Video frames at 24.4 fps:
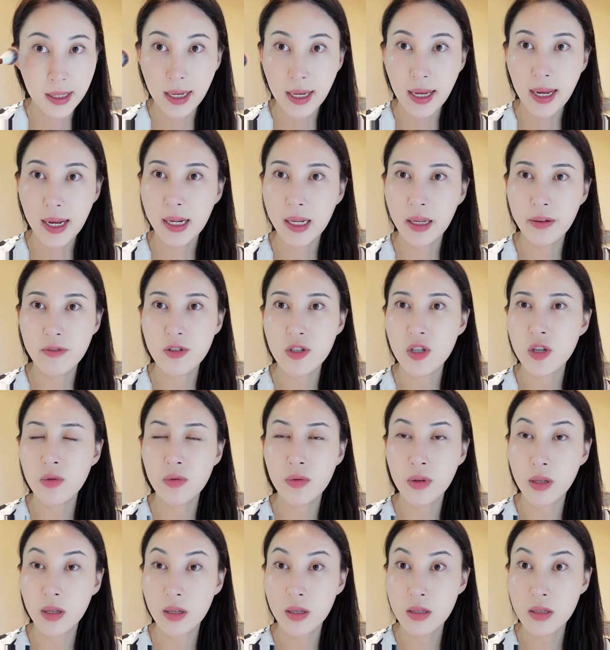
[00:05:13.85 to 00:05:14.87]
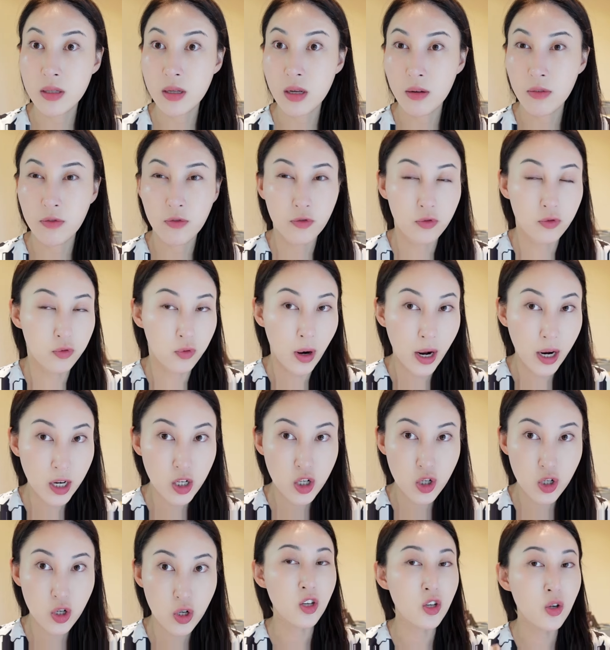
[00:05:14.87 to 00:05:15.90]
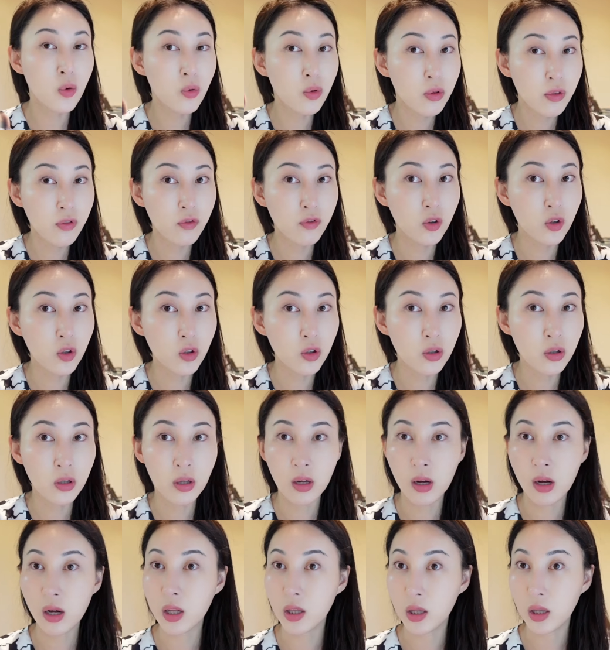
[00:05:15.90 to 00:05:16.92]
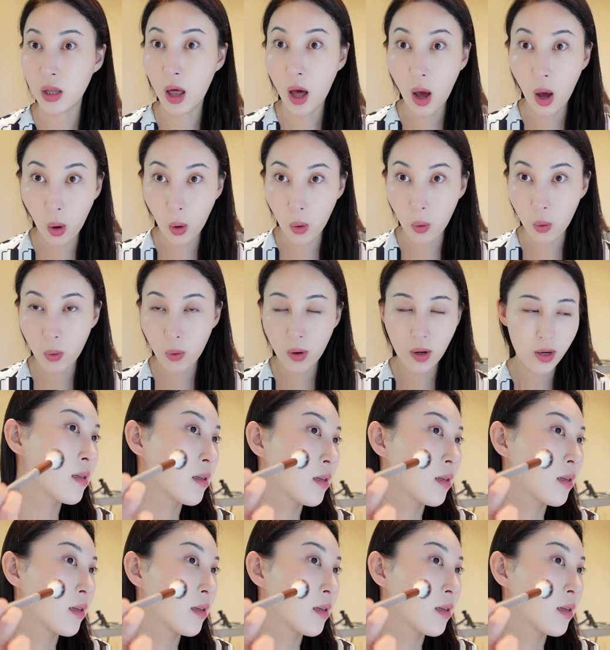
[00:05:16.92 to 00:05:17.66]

it gives you this fresh, youthful glow.